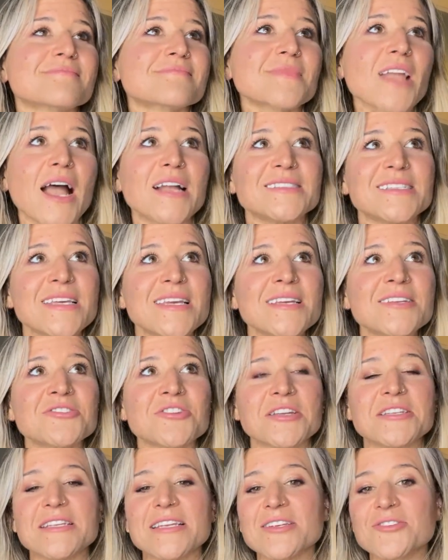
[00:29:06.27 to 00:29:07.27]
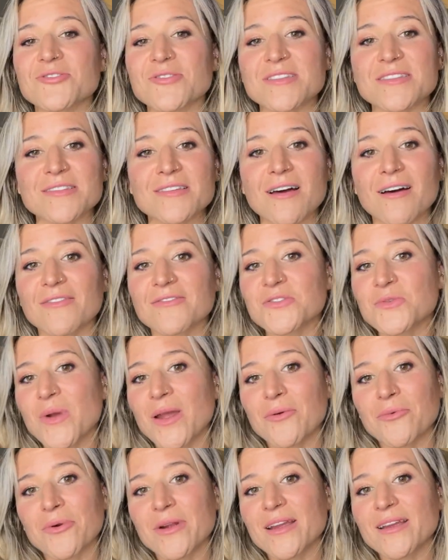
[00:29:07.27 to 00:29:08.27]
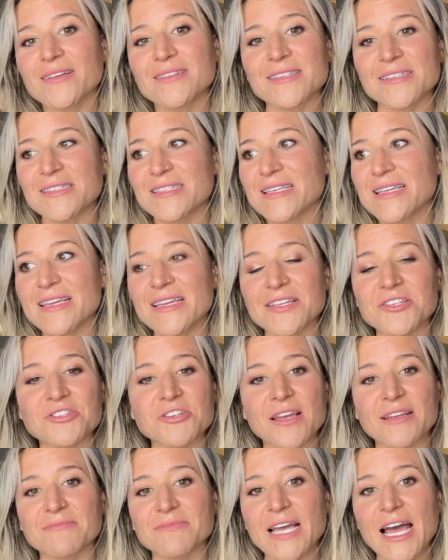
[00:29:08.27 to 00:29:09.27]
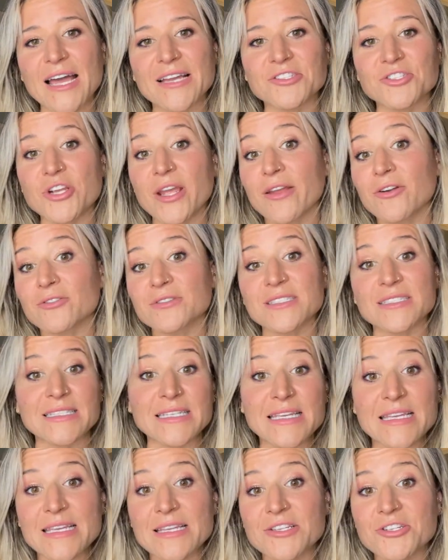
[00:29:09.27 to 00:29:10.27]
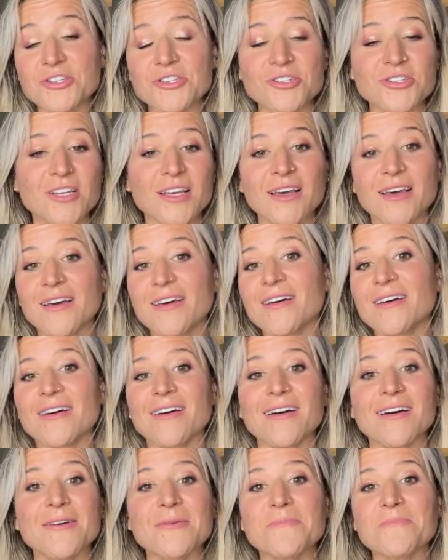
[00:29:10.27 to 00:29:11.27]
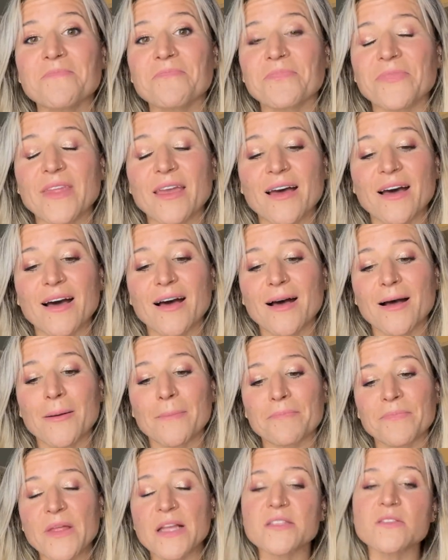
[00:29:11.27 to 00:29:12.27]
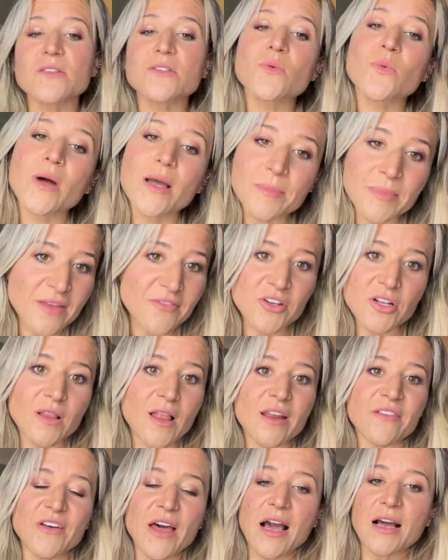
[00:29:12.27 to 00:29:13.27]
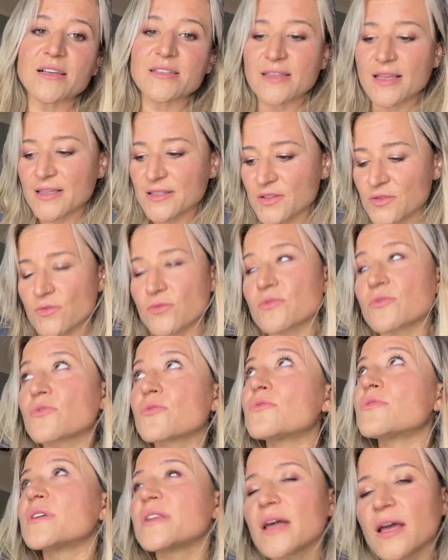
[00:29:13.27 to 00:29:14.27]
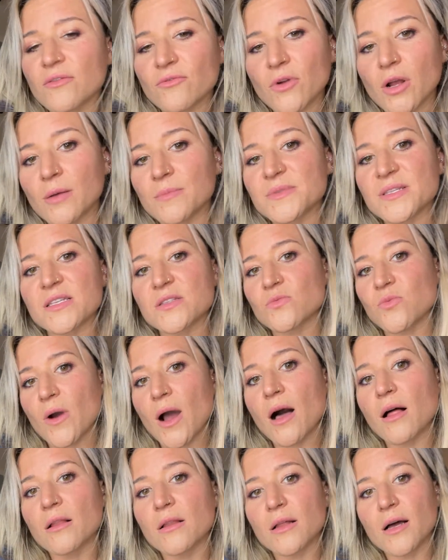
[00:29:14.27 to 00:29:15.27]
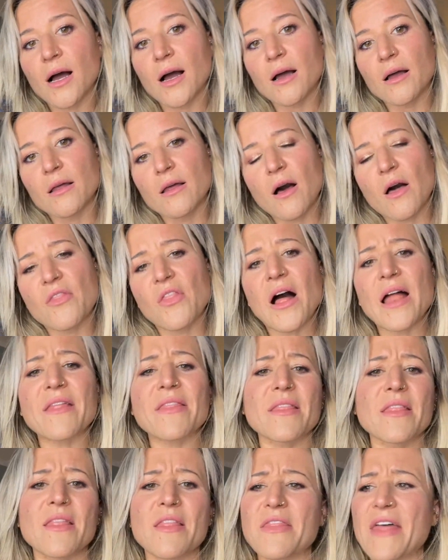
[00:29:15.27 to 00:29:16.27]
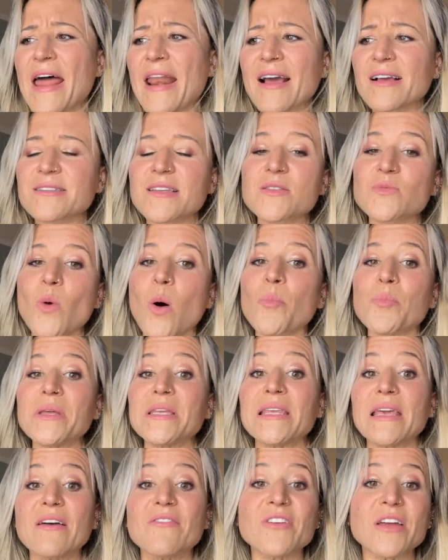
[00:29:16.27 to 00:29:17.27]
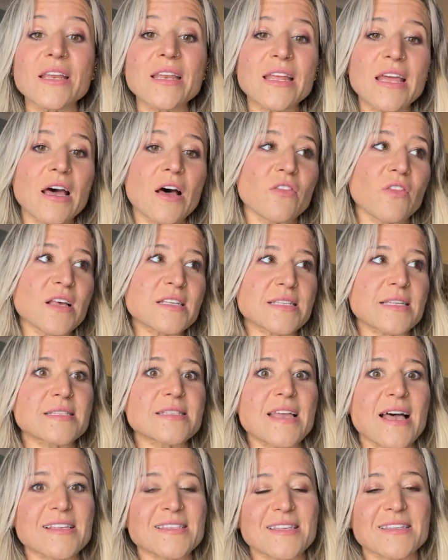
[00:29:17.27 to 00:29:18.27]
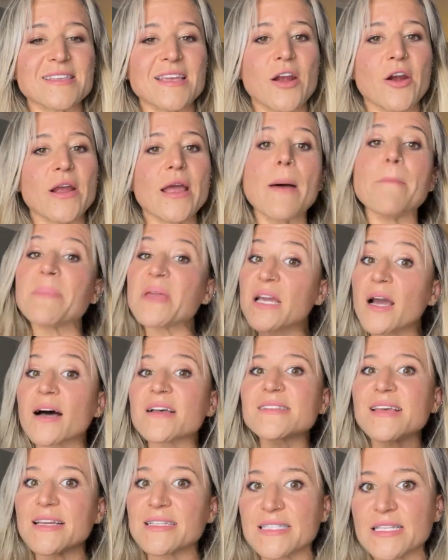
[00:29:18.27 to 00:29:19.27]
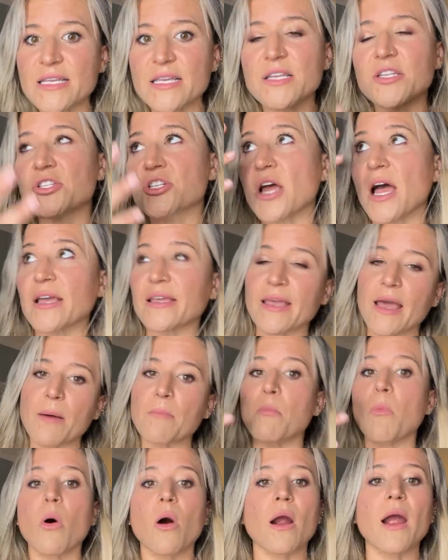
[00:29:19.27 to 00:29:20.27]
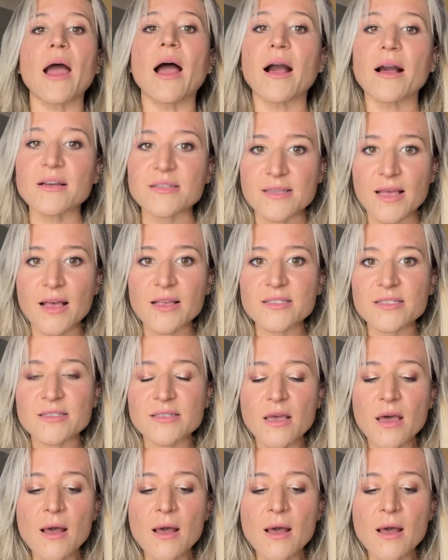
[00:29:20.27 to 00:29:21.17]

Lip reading: I teach this stuff. So I read to teach, I channel to teach. That's also why I'm given a lot of access through the 9 realms as well. A lot of that access won't be given unless it's necessary. And because I teach, I get more access.